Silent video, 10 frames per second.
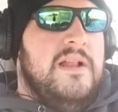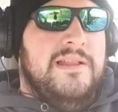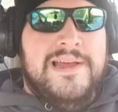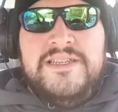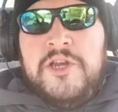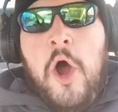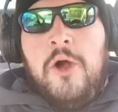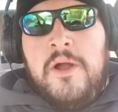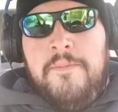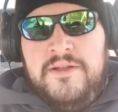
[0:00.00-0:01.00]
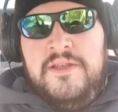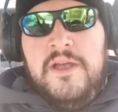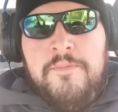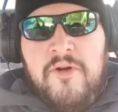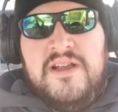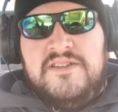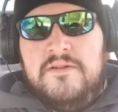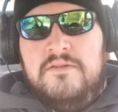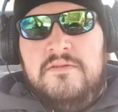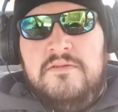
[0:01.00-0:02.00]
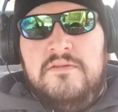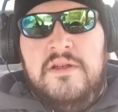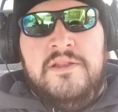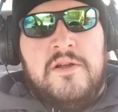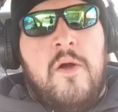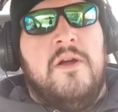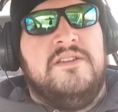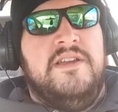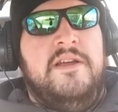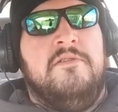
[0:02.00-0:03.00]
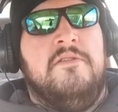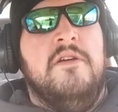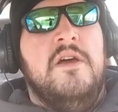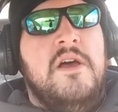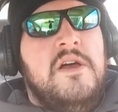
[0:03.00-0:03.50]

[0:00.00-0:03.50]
Let's talk about the oppressor in the current standard.